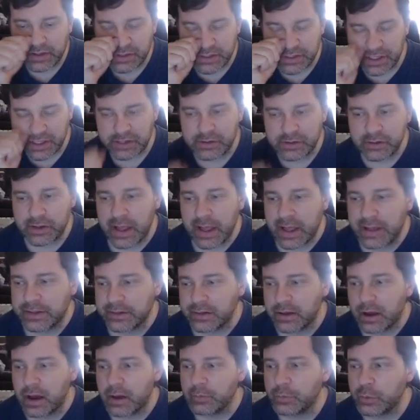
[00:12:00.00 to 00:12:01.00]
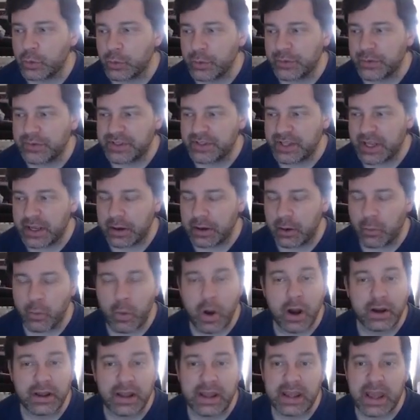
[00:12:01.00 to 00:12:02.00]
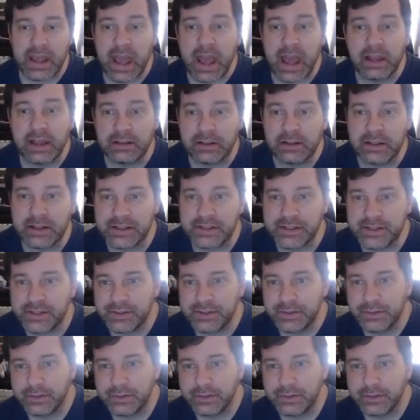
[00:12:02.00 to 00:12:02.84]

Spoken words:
that you can't combo with, say, a Walking Atlas.